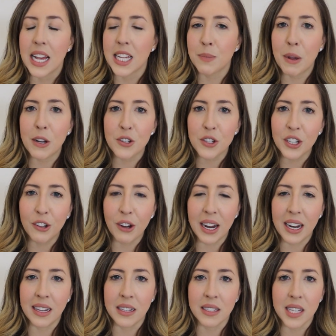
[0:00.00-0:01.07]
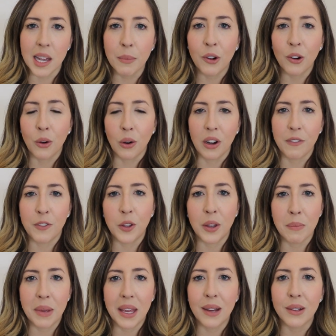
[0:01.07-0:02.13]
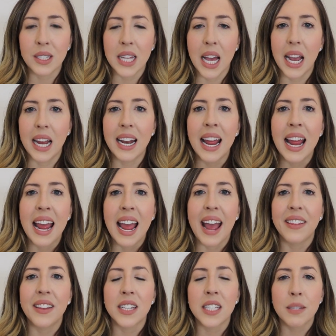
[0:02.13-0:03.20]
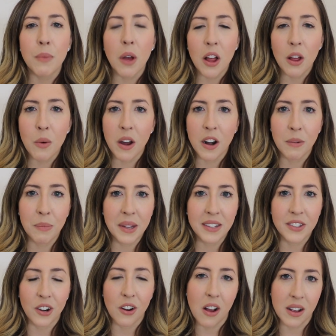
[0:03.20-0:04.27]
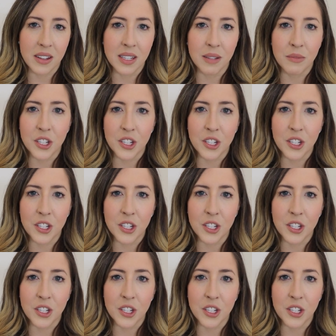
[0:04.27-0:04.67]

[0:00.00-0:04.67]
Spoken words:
especially great in the summer or if you can be outside, and the small water beads are awesome